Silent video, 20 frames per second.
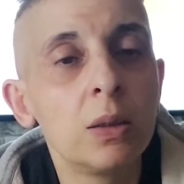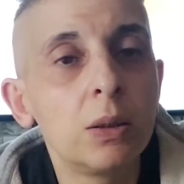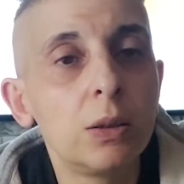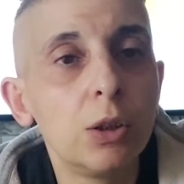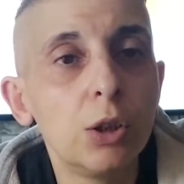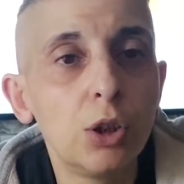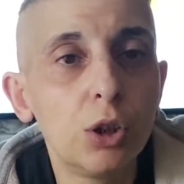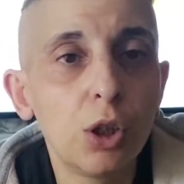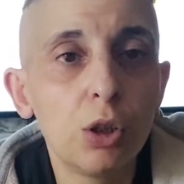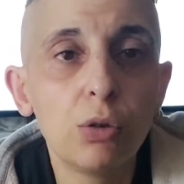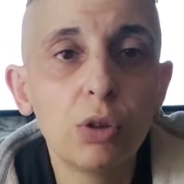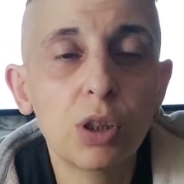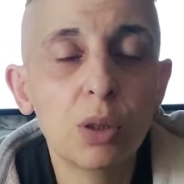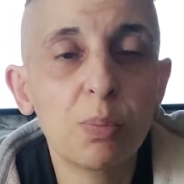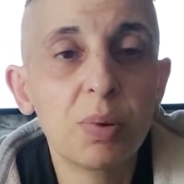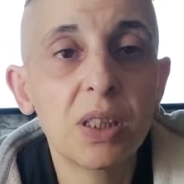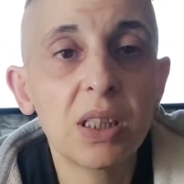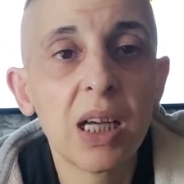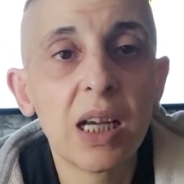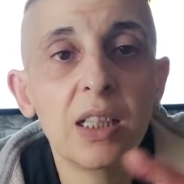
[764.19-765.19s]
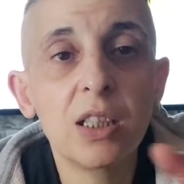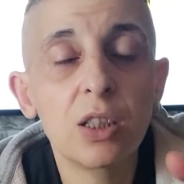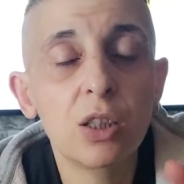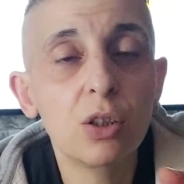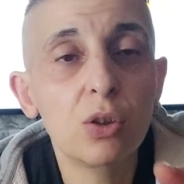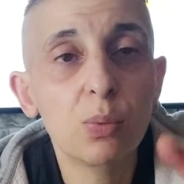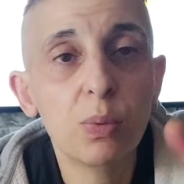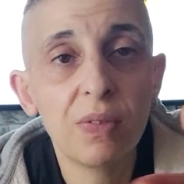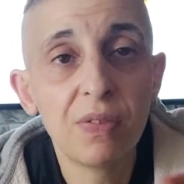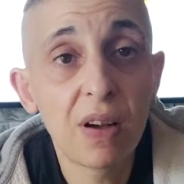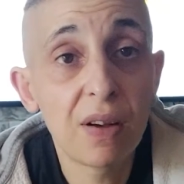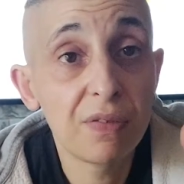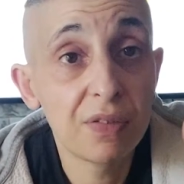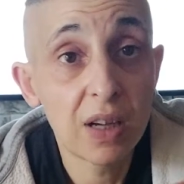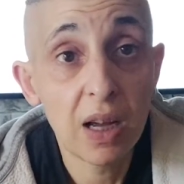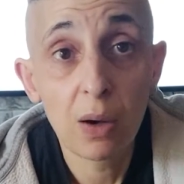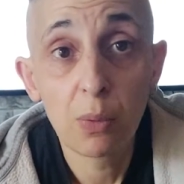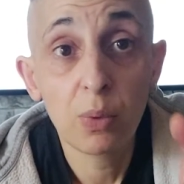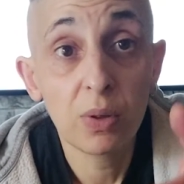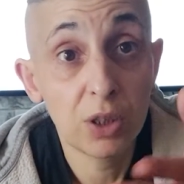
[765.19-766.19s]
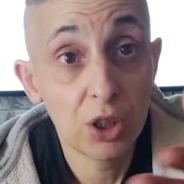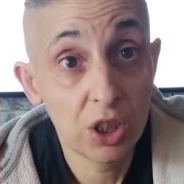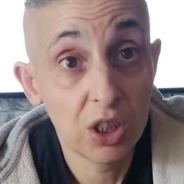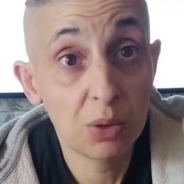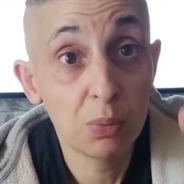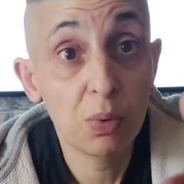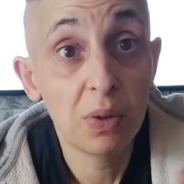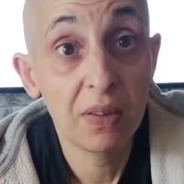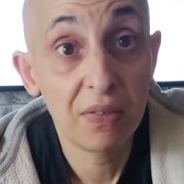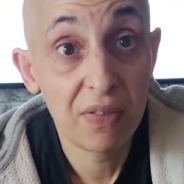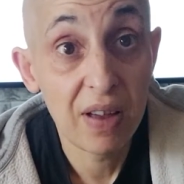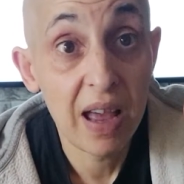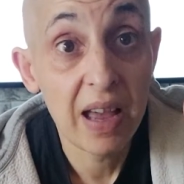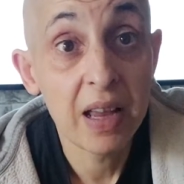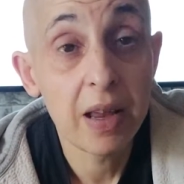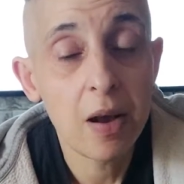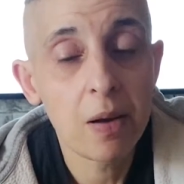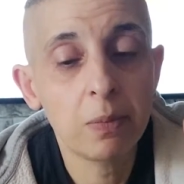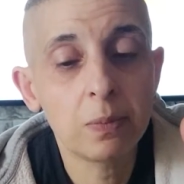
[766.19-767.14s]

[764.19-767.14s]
use the potatoes with afghan, which is with egg,